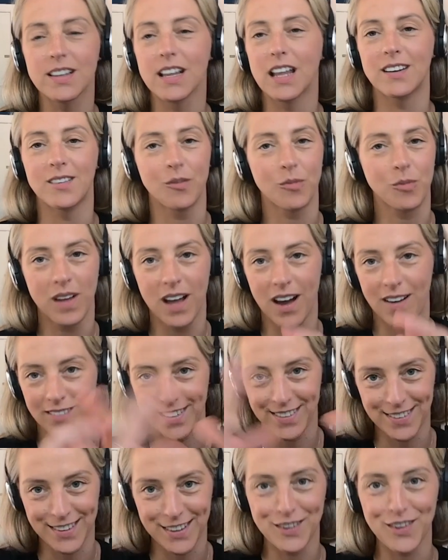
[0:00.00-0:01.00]
and then we
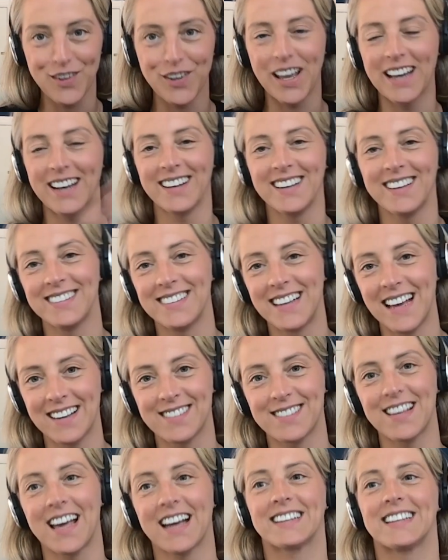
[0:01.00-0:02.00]
obviously look at it and
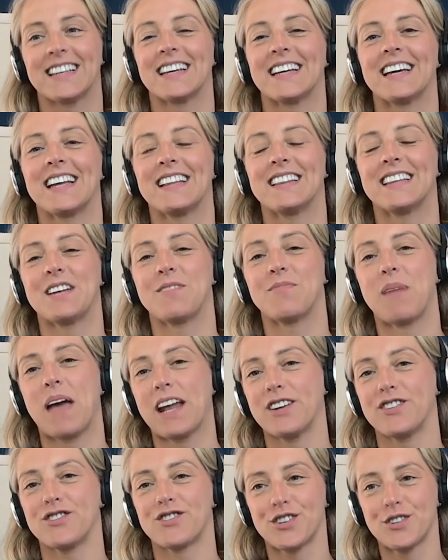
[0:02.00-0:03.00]
dissect it. And then
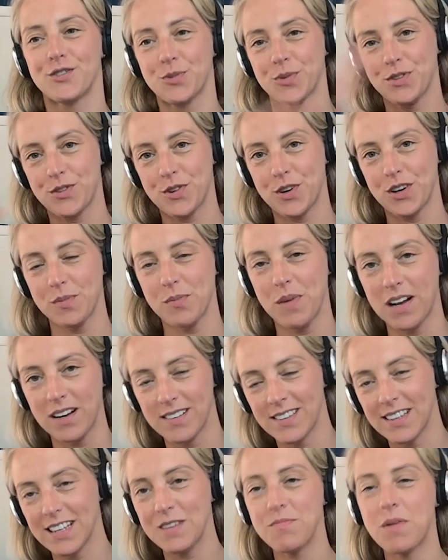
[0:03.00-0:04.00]
managers with certain amount
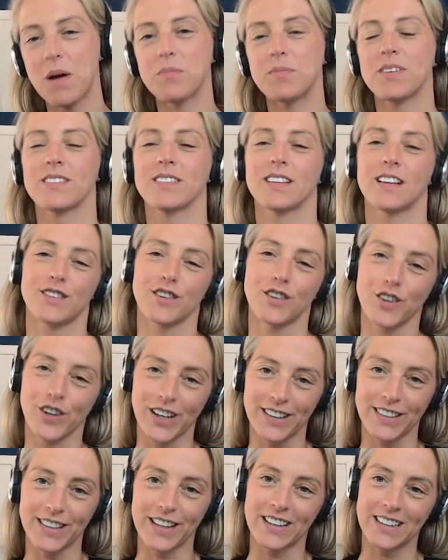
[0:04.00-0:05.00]
of team members get to
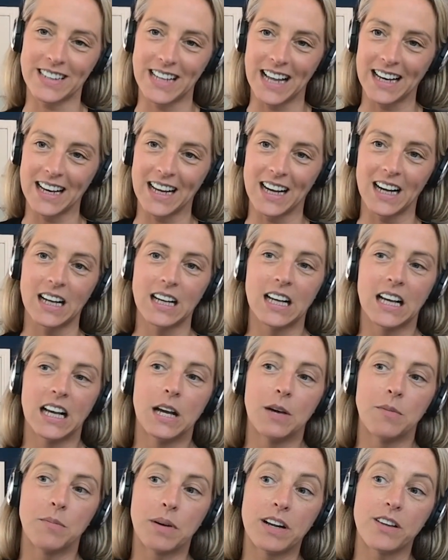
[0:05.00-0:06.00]
look at their data.
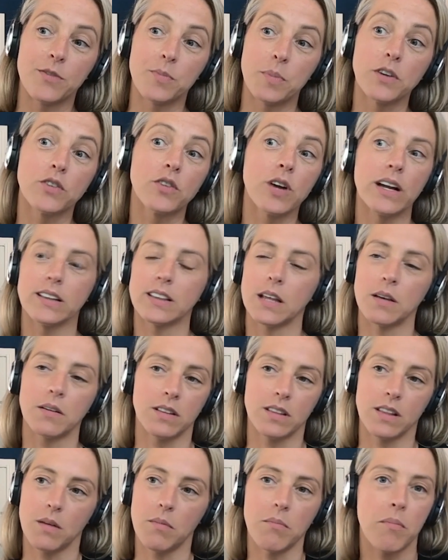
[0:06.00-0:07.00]
But it's been great.
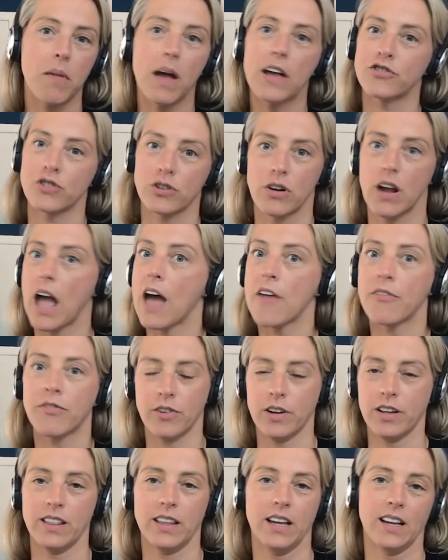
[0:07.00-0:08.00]
They measure
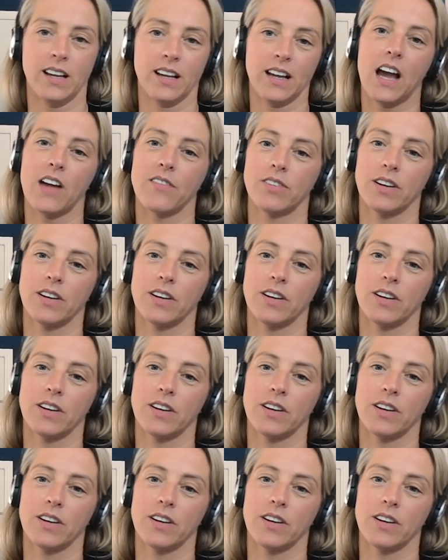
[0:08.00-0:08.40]
everything.